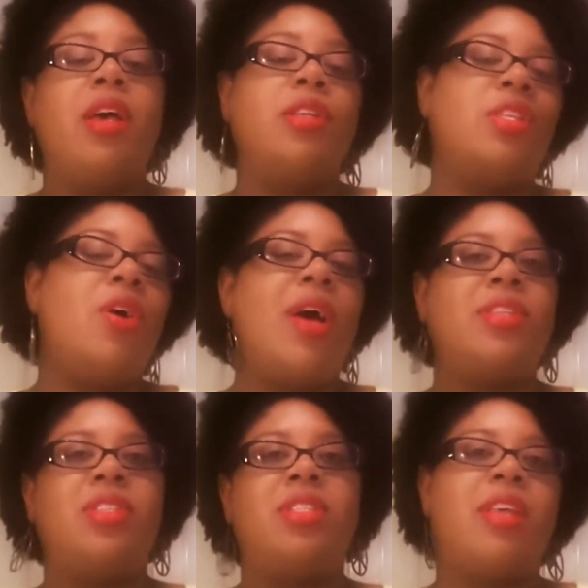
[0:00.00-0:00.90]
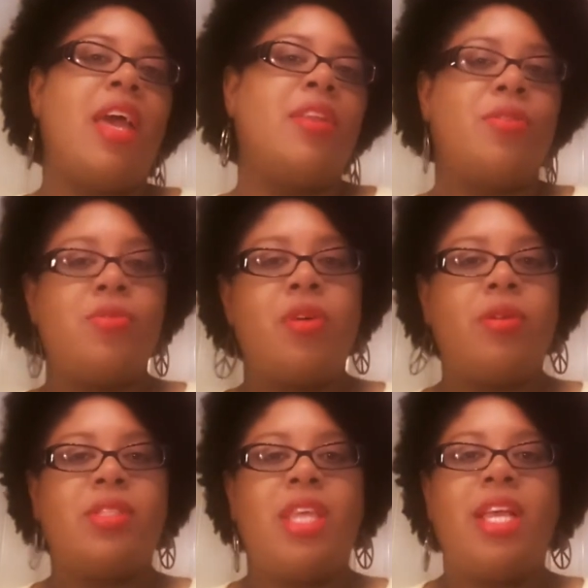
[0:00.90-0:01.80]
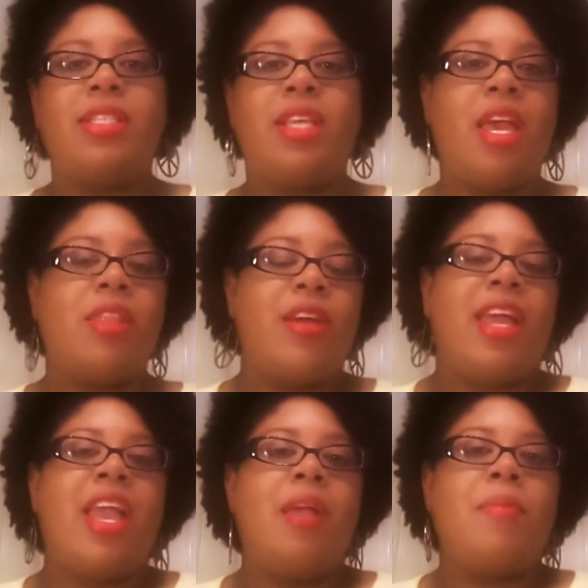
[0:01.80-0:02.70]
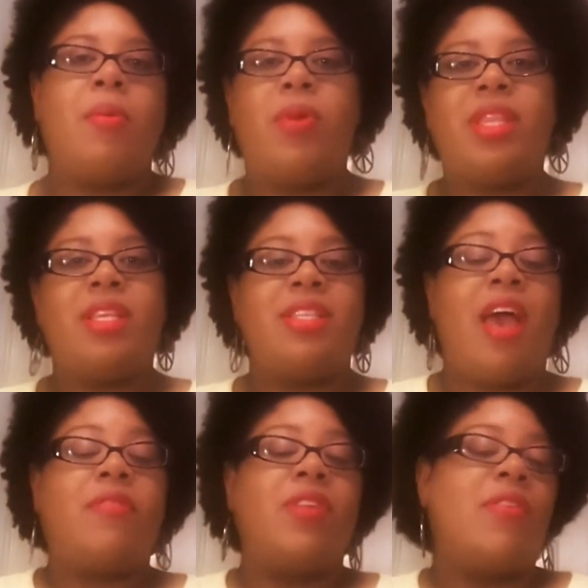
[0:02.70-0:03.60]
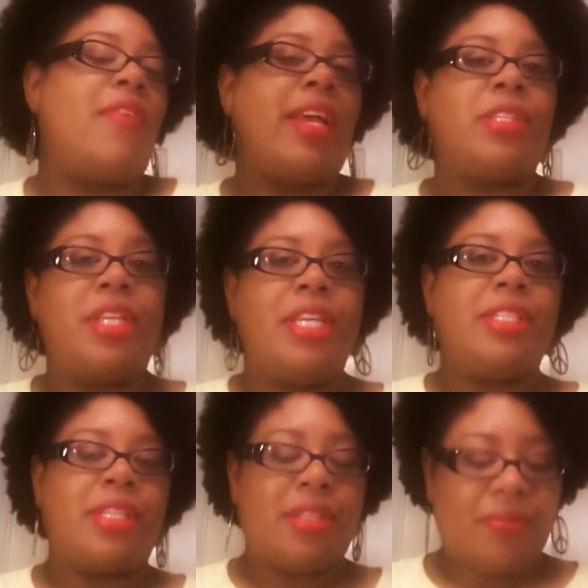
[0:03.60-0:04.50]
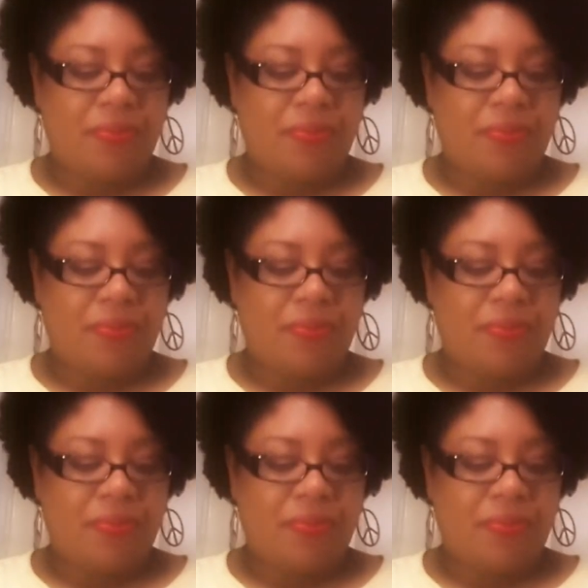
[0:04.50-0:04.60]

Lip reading: So I just kind of threw those things together. I came up with the Zaftig Fashionista.